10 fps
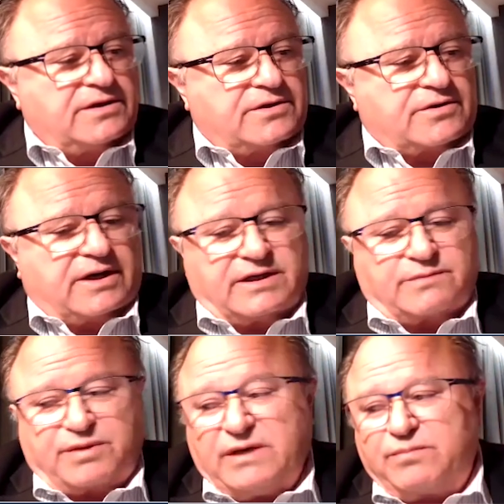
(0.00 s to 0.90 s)

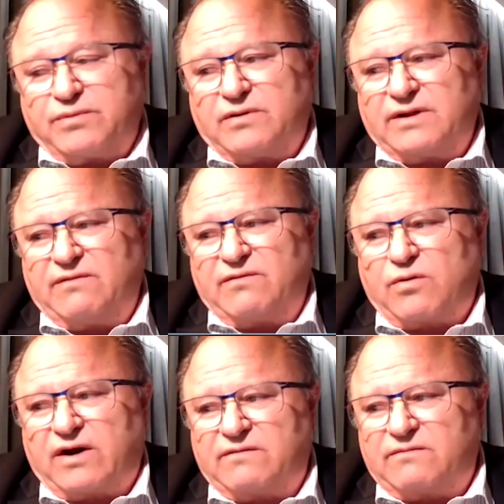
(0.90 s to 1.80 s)
trained people. They're
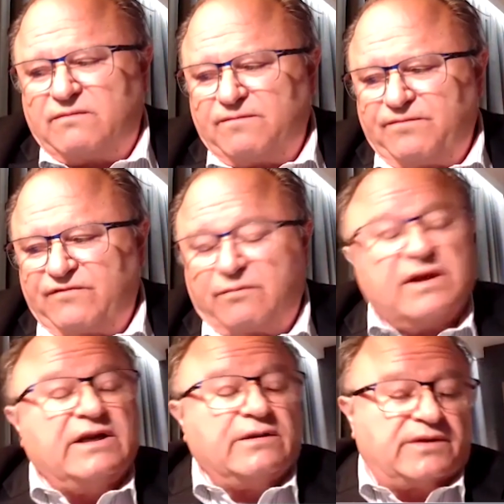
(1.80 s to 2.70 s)
quite
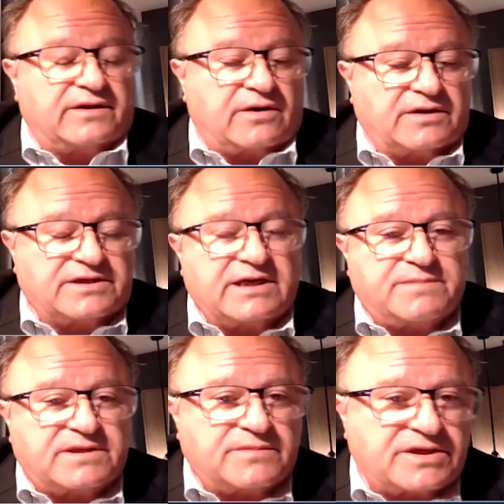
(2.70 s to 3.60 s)
familiar with the
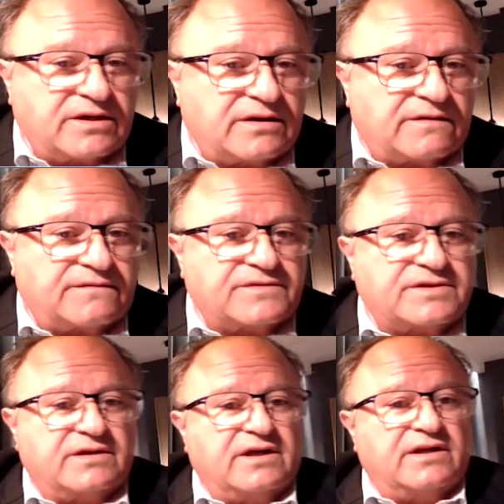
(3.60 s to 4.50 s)
concepts themselves,
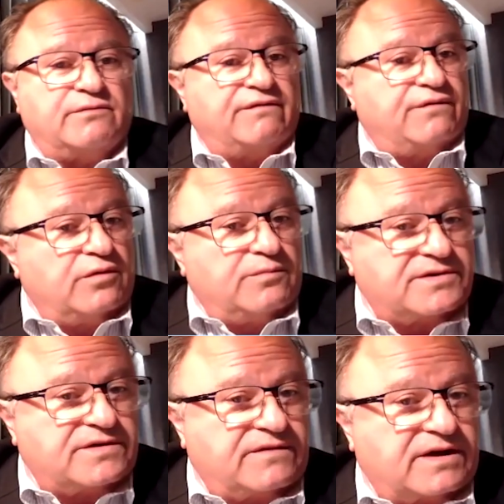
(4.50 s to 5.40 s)
and they're the
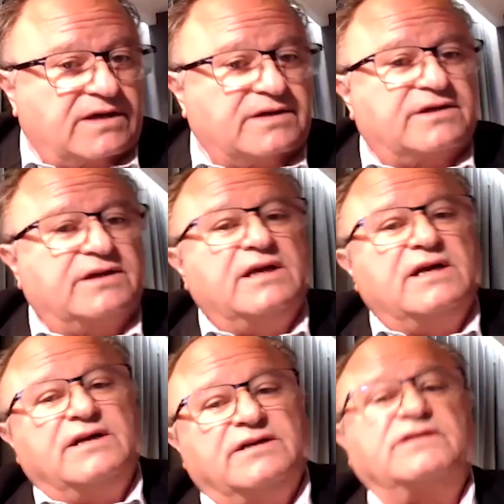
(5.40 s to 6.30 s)
reformists of the country.
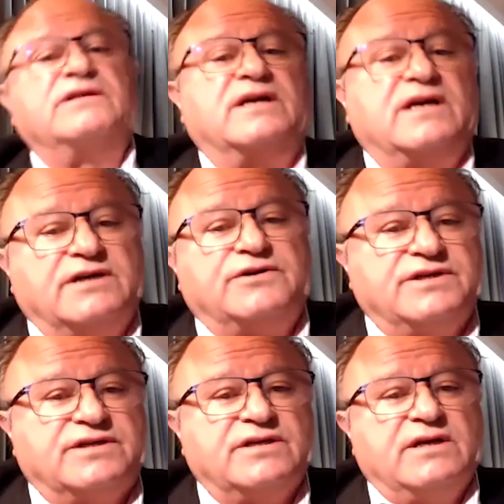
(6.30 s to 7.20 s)
Just that the
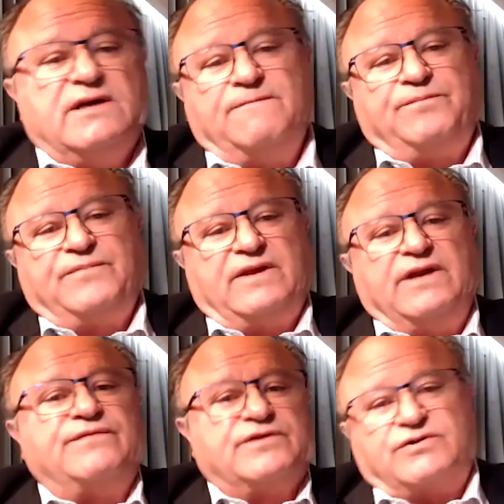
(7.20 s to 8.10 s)
country's
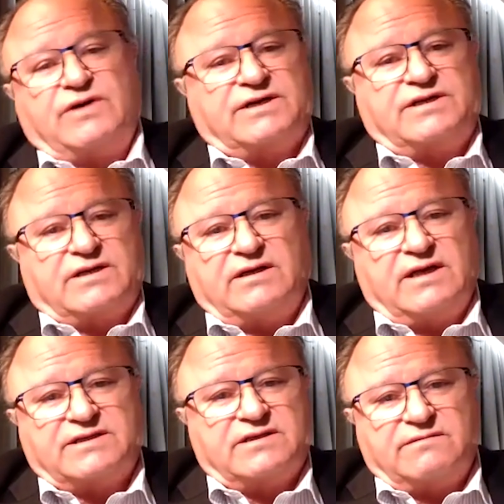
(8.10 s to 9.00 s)
infrastructure
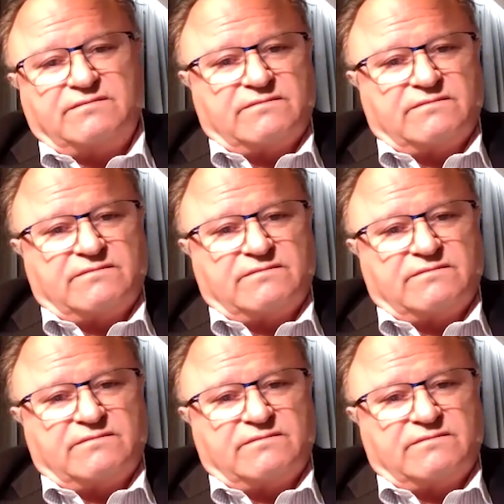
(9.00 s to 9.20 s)
hasn't